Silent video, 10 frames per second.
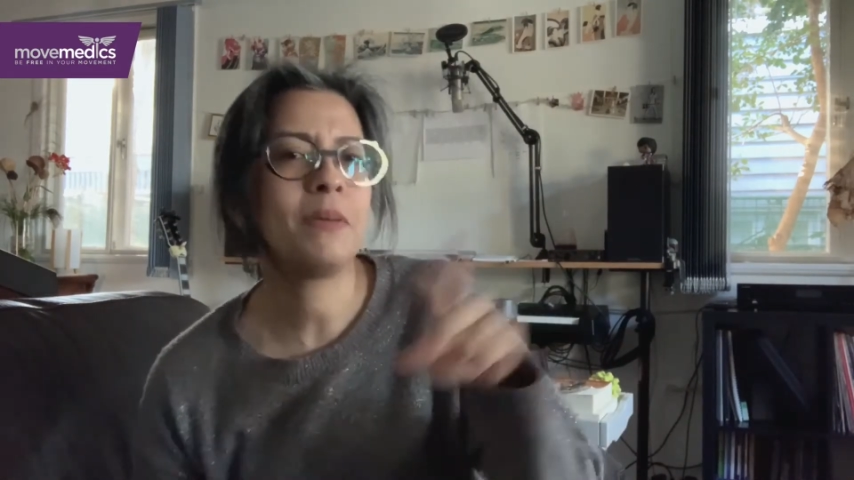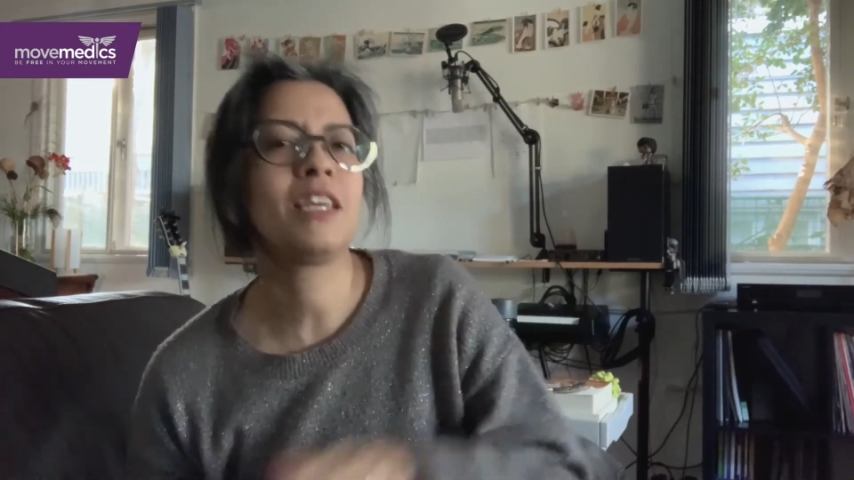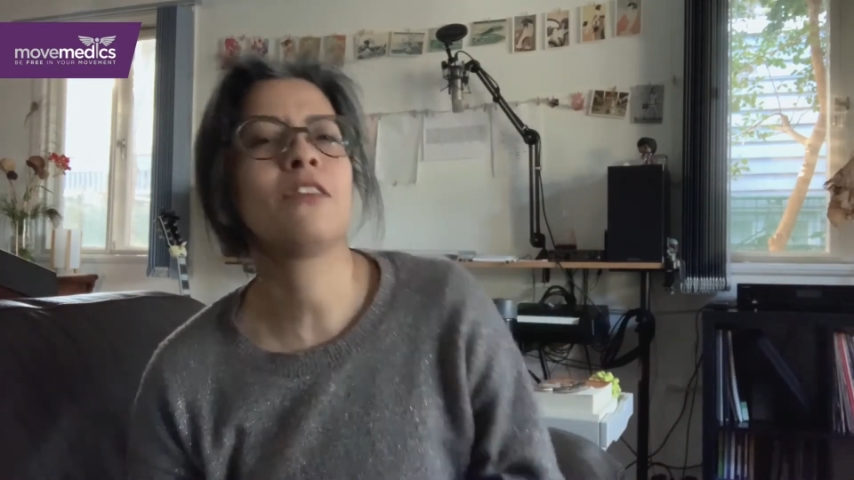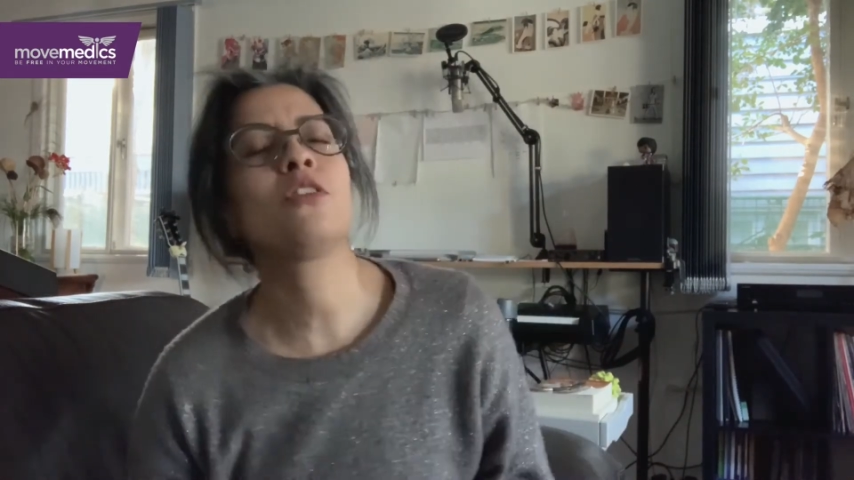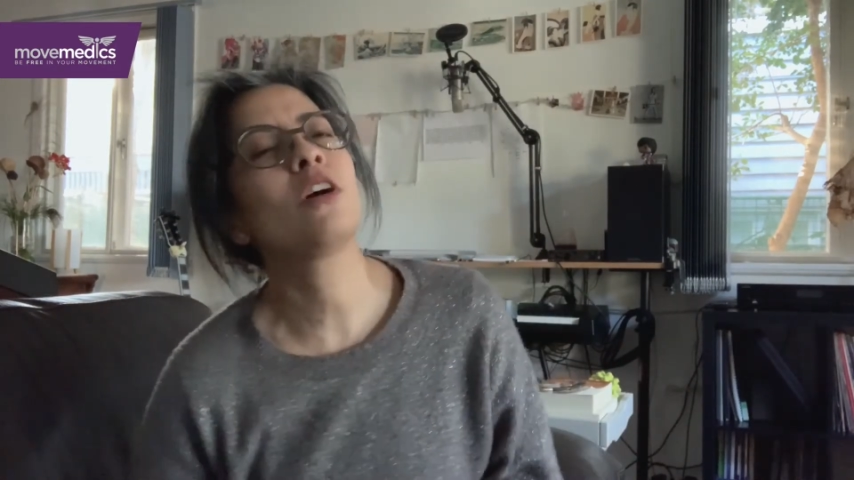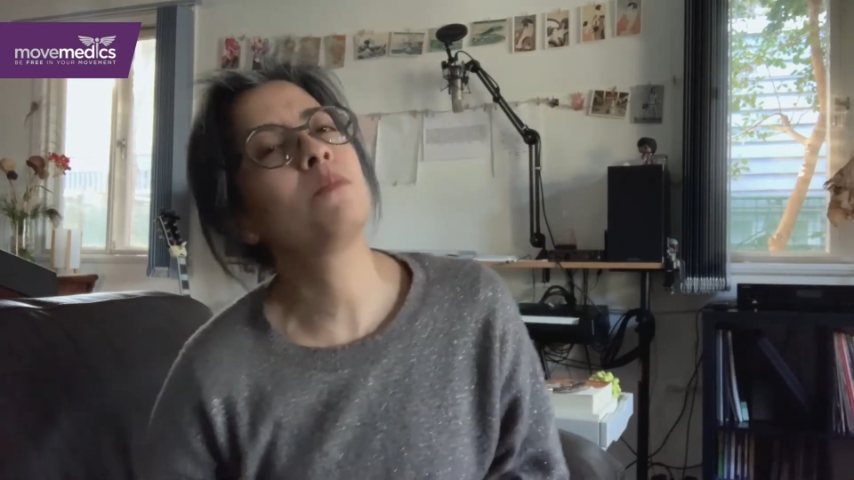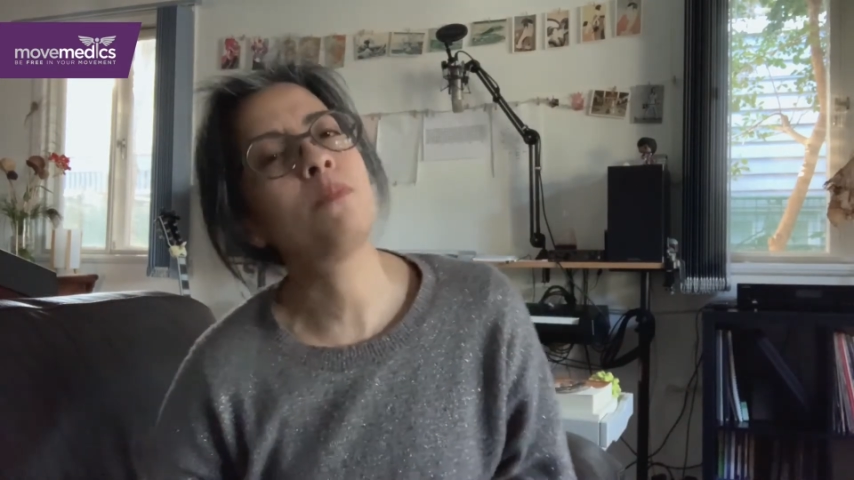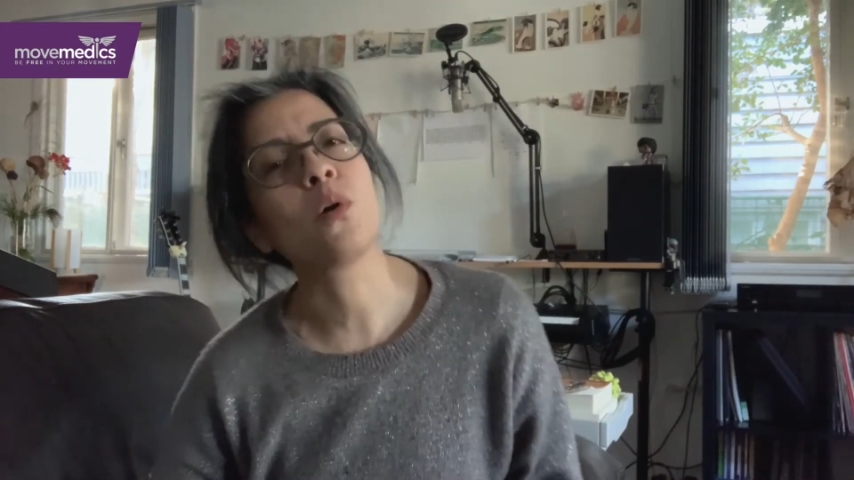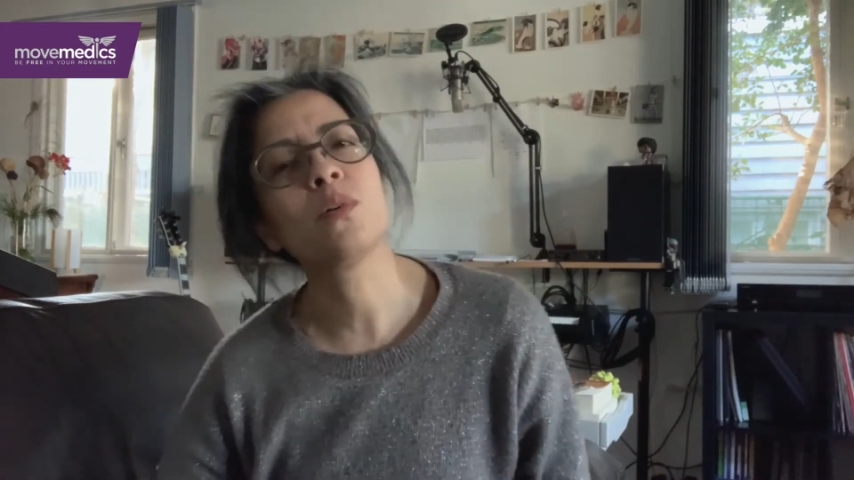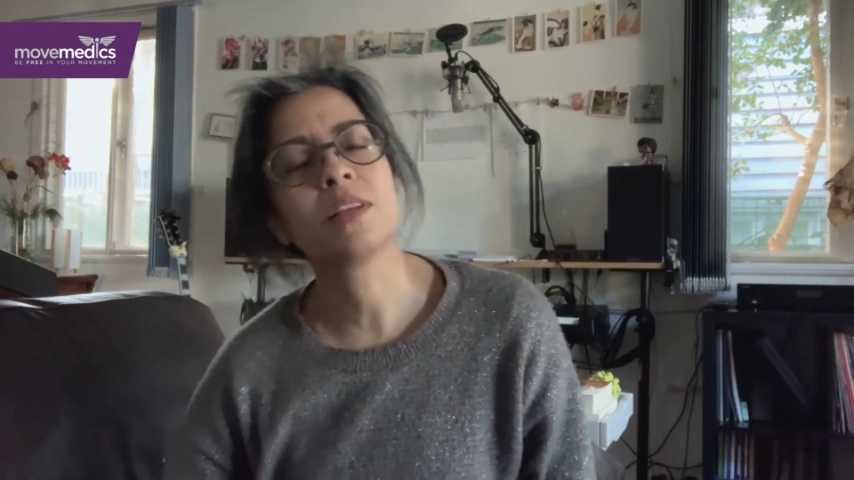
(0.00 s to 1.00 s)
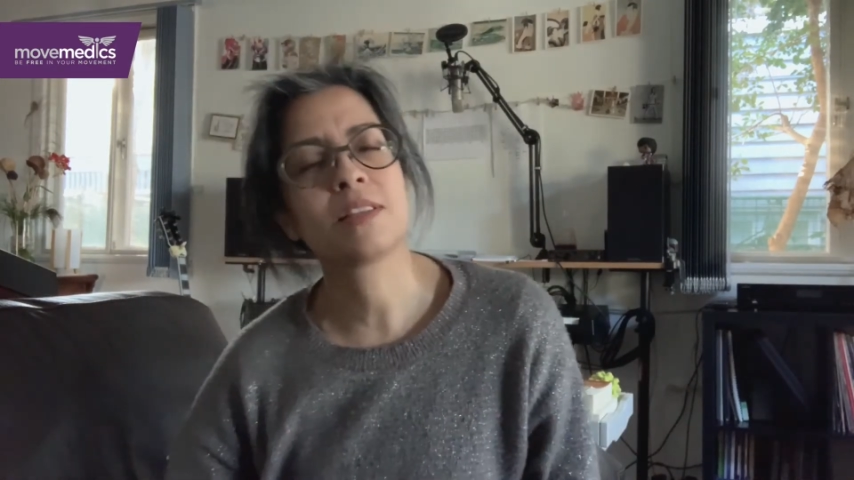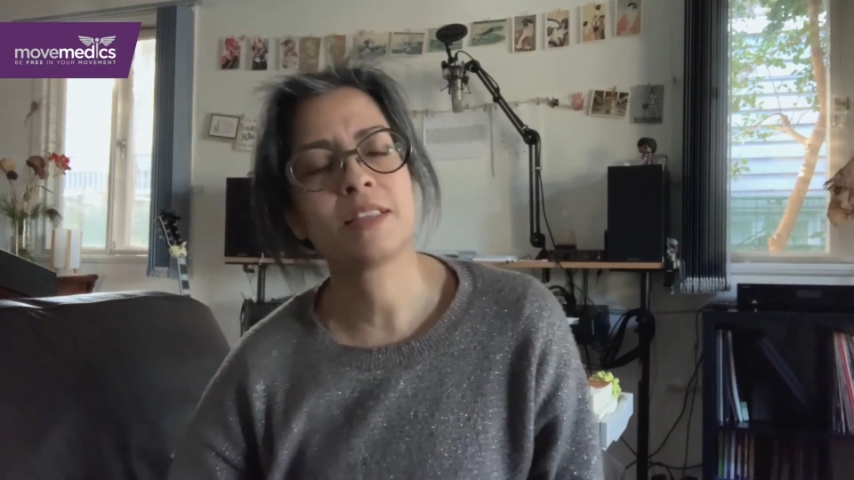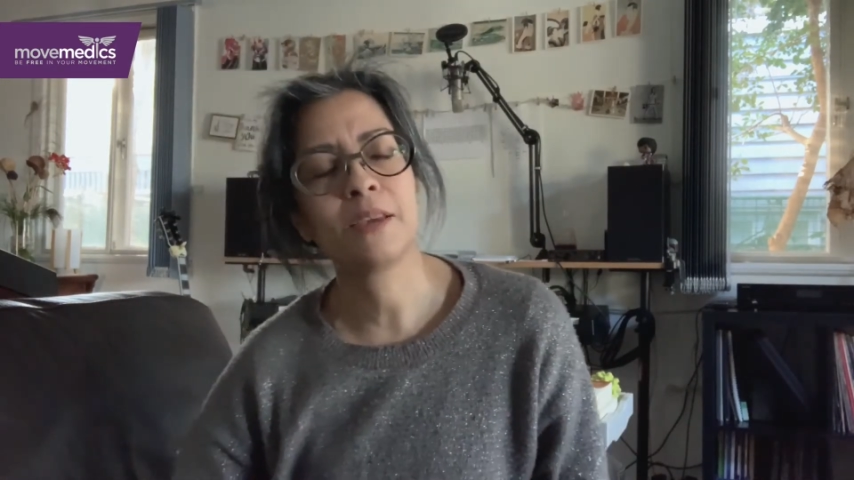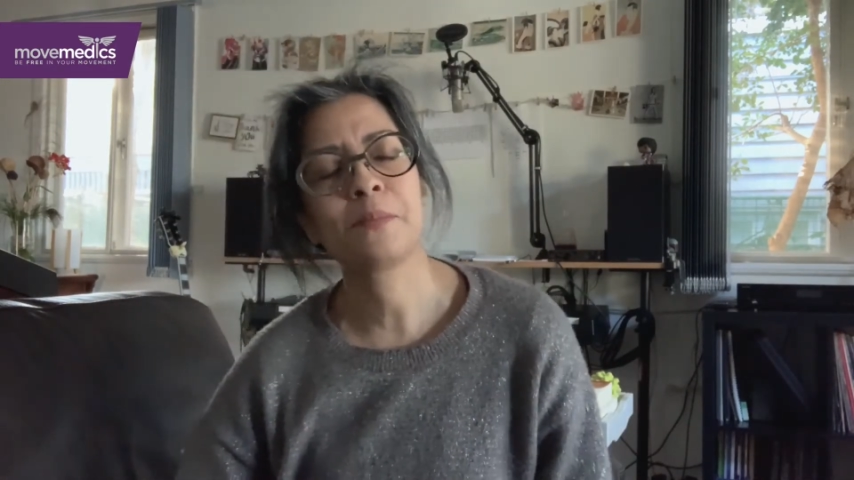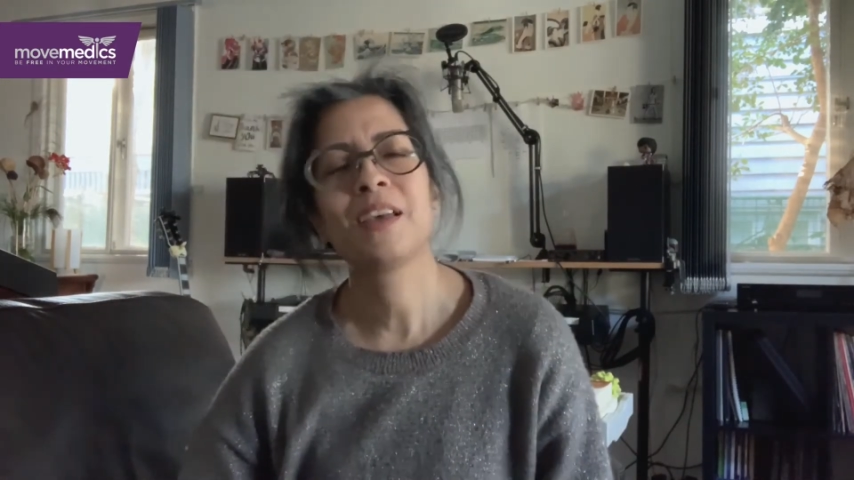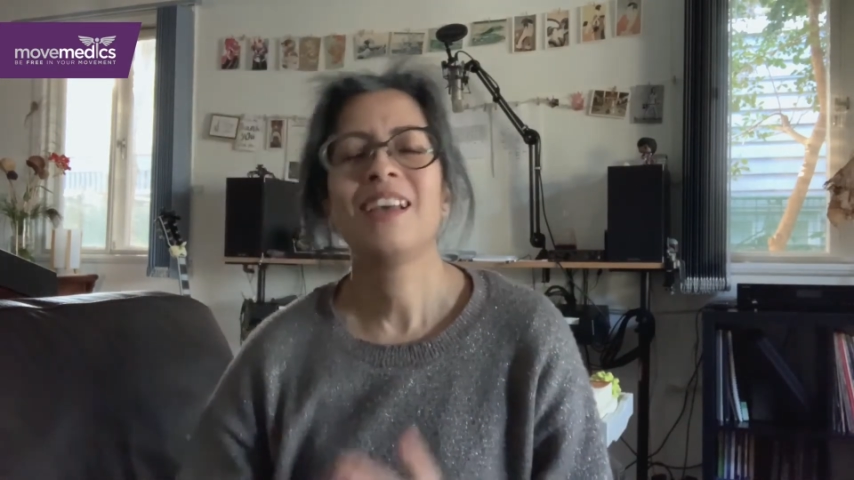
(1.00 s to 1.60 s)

give you a bonus tip.